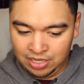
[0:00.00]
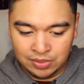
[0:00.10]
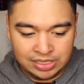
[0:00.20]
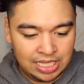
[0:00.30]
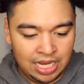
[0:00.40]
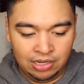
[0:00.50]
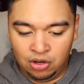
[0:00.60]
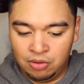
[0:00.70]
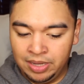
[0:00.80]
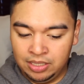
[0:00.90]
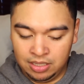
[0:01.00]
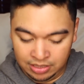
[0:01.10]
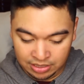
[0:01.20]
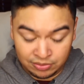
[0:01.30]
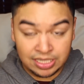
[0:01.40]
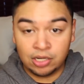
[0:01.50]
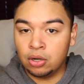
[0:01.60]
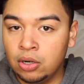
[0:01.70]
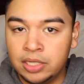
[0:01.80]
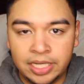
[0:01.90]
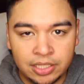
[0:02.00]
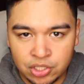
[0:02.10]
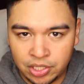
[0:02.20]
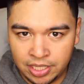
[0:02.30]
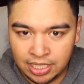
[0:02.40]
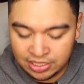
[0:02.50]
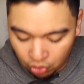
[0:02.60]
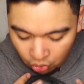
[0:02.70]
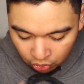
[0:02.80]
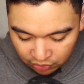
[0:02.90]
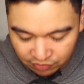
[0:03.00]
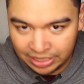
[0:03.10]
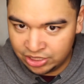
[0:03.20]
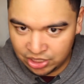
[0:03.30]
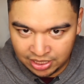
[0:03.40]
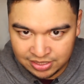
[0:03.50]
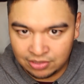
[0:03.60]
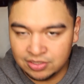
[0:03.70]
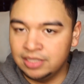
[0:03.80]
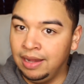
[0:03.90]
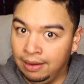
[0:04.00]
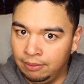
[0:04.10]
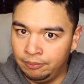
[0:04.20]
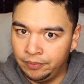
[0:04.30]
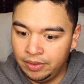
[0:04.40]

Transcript: It was like, oh my god, it was like Hurricane Katrina, guys, all over my chest, and I was like, damn.